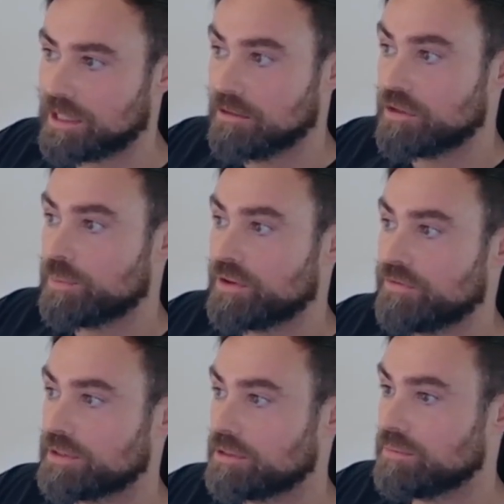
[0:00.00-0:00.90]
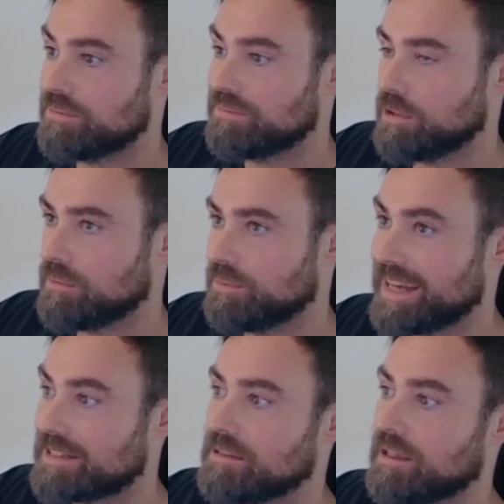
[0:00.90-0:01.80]
that look perfect on
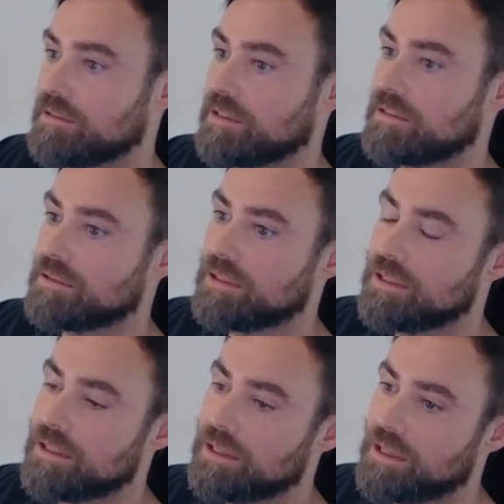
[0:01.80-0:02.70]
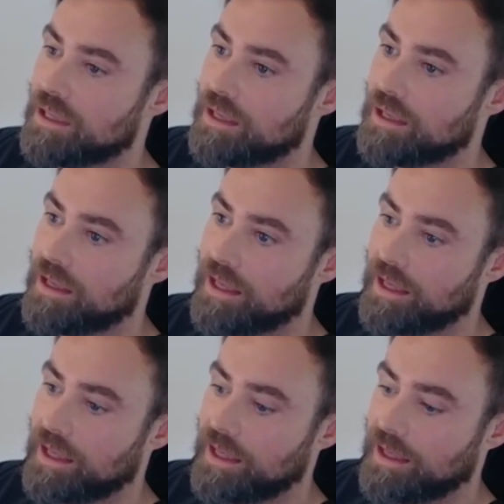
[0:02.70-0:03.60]
past data,
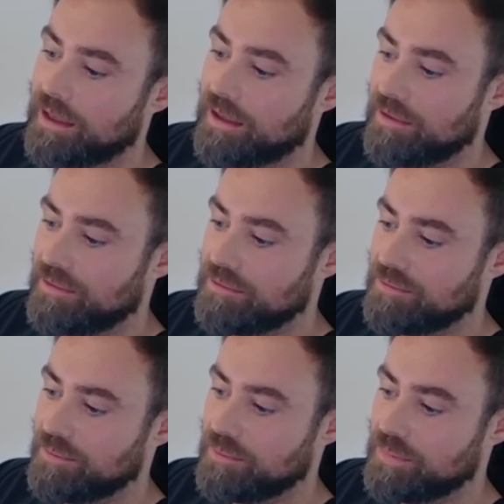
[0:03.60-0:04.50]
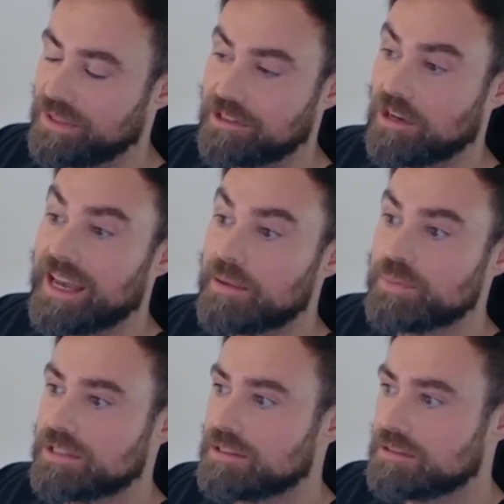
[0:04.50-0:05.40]
but
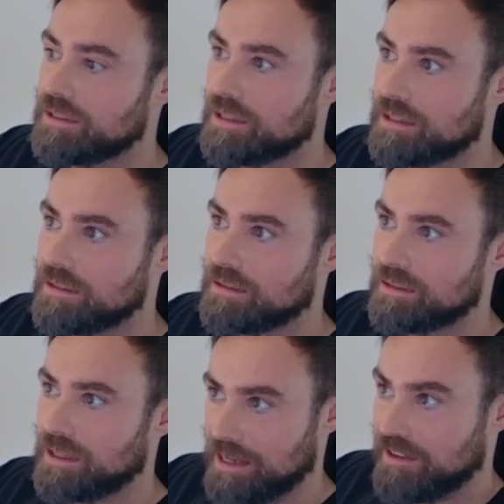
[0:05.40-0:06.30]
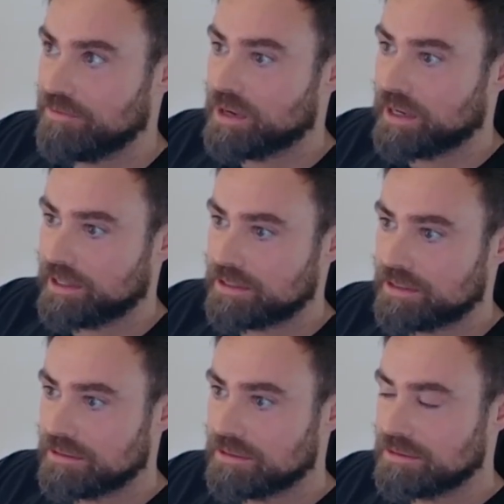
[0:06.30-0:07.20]
collapse in live
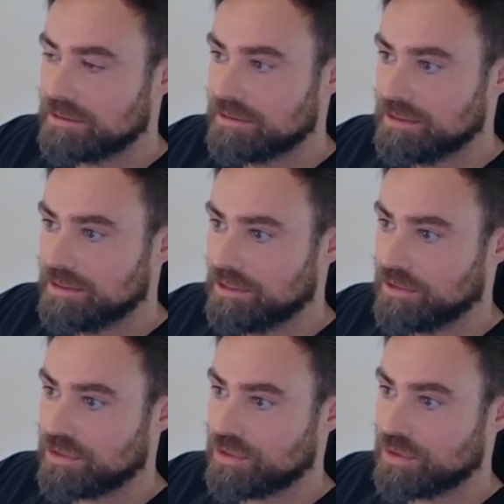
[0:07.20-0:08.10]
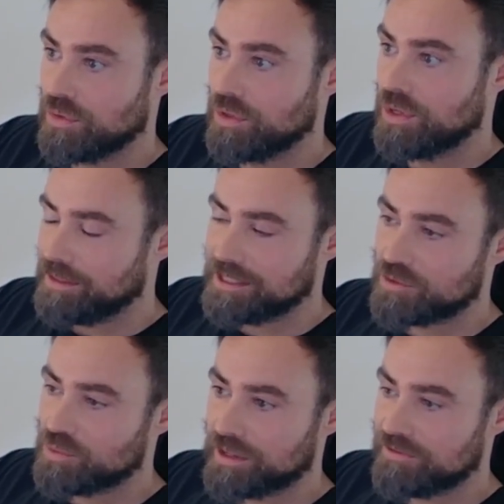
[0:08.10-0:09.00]
markets. So this
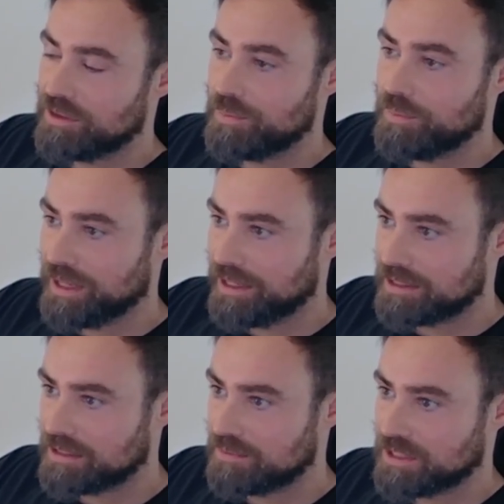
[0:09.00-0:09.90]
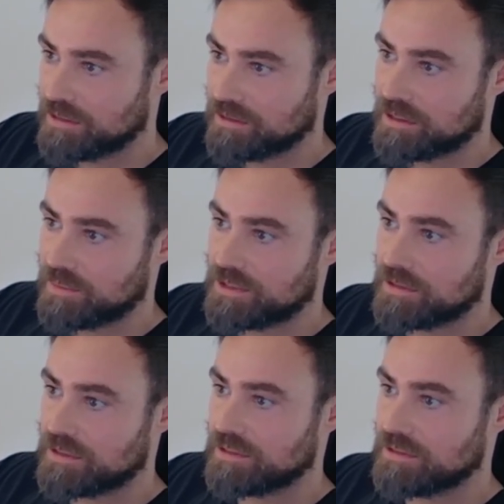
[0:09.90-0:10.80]
is one of the biggest
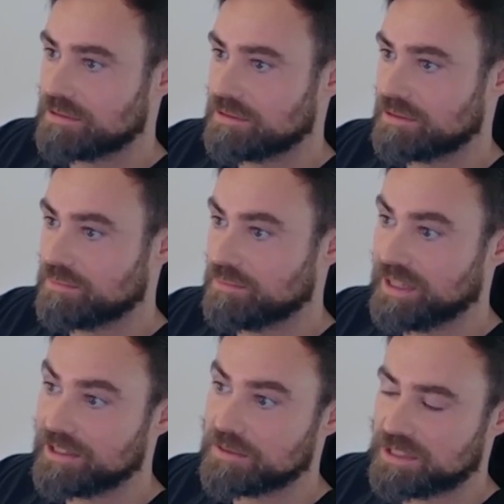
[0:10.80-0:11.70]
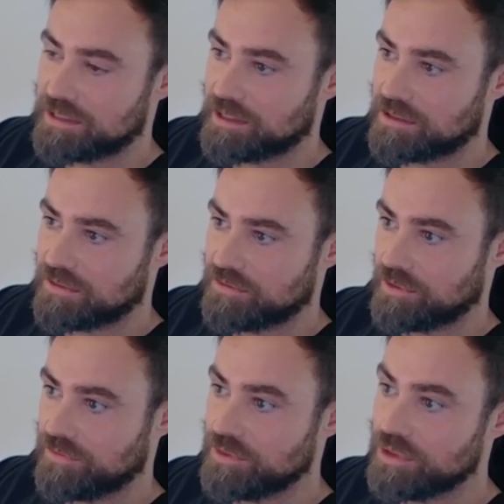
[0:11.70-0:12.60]
misconceptions and biggest mistakes
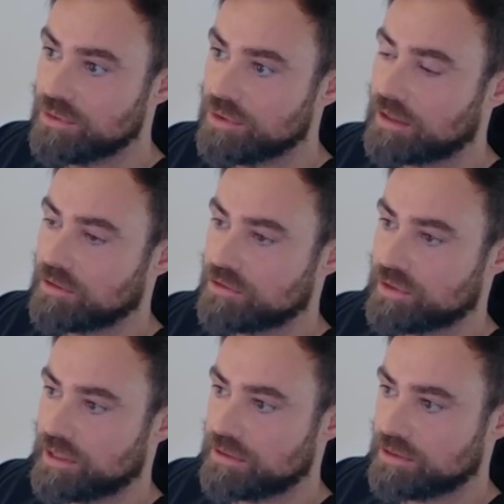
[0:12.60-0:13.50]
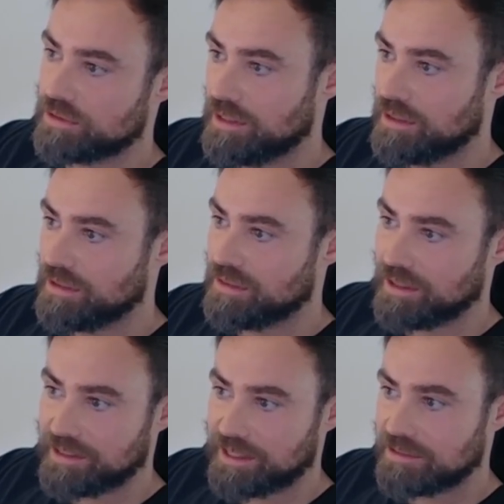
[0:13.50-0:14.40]
of new algo traders. They
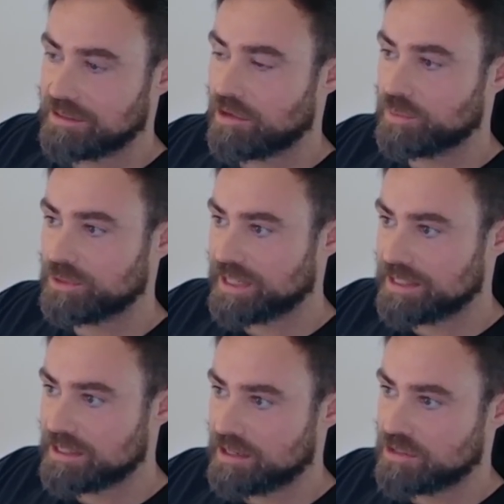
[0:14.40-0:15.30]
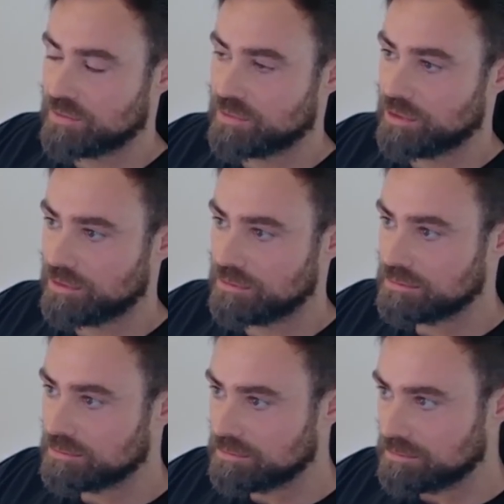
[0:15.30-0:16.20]
think that optimization
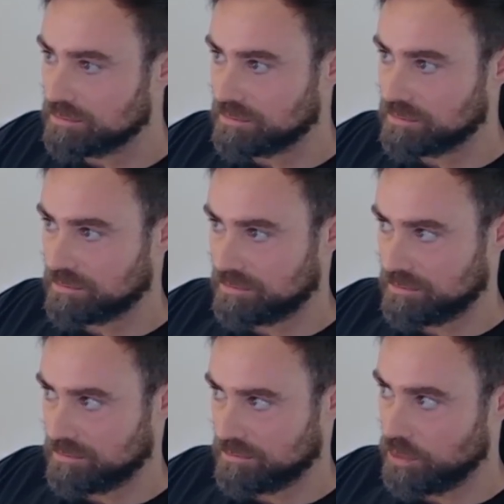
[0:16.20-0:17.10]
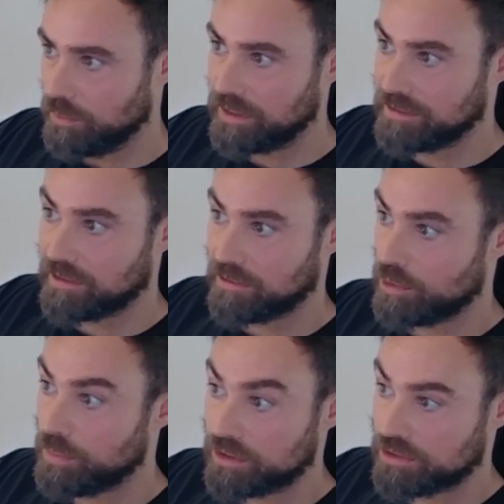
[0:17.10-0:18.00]
will build a
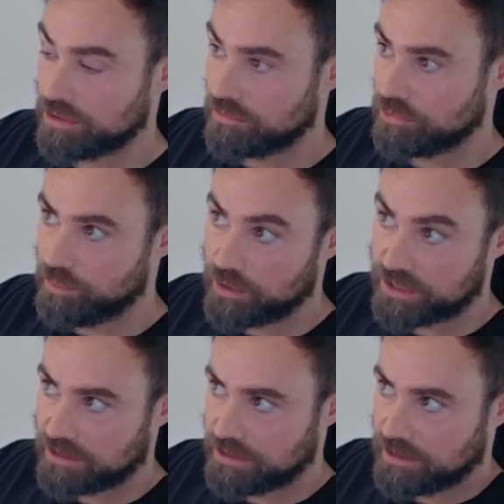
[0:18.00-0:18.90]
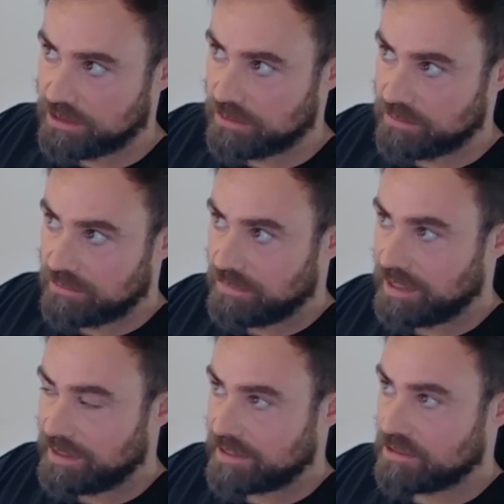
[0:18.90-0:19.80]
robust system,
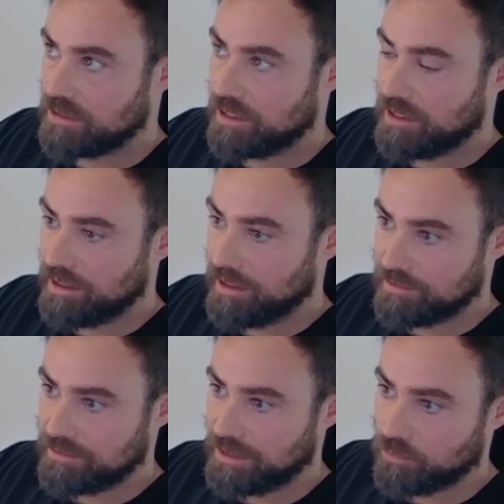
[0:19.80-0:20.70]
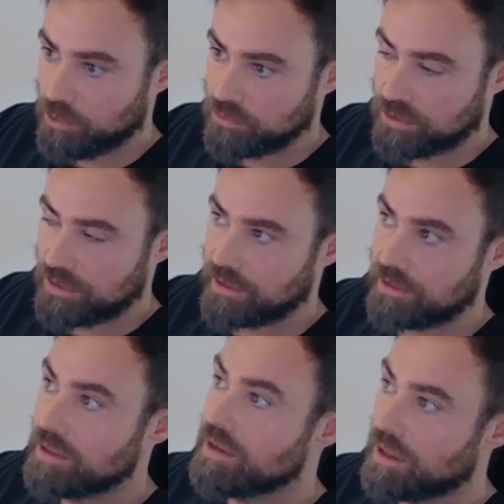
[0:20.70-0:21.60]
and actually it won't. There
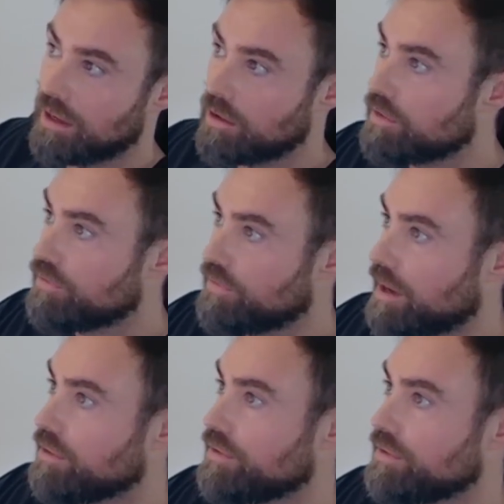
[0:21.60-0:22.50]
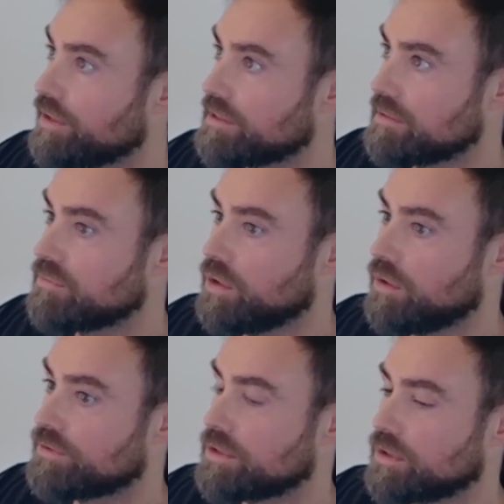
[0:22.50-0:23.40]
are a lot of other things
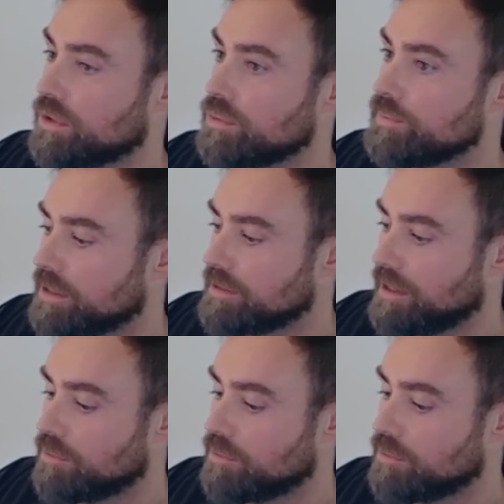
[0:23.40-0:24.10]
involved. So they